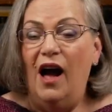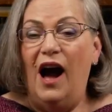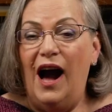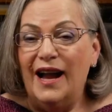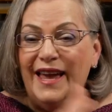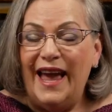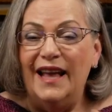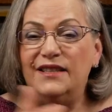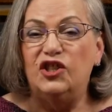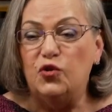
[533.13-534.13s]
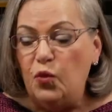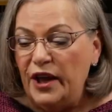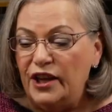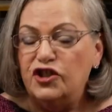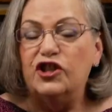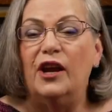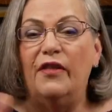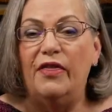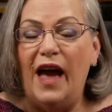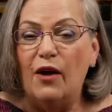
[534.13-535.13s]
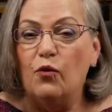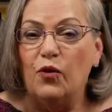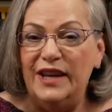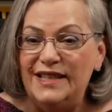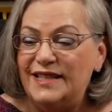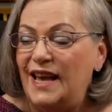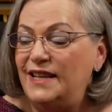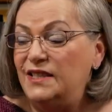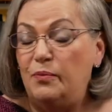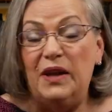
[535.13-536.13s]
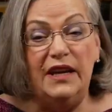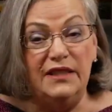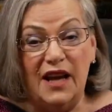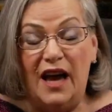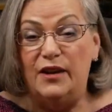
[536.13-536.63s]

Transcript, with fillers: against which that reset is being done.